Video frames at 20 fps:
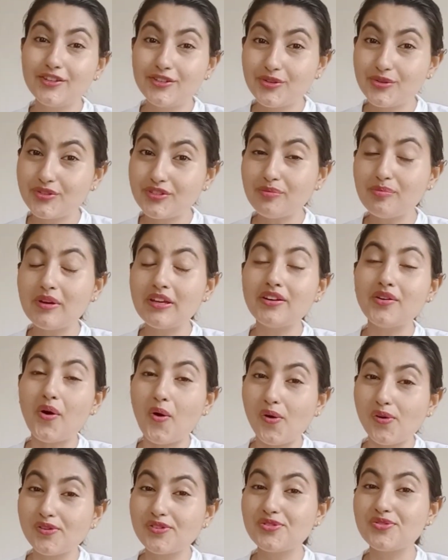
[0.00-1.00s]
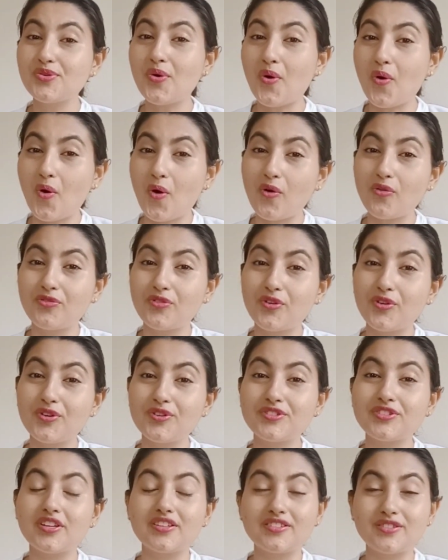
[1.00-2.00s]
Tutorbin also
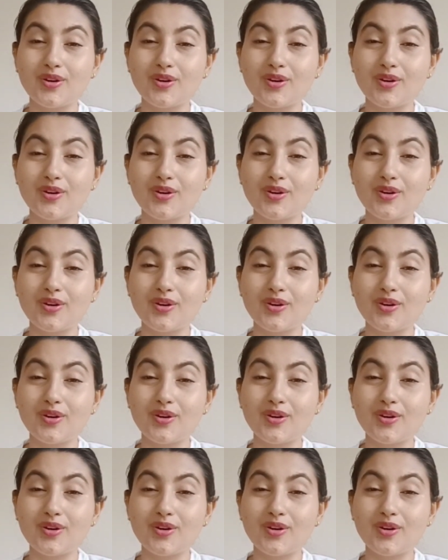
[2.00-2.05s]
offers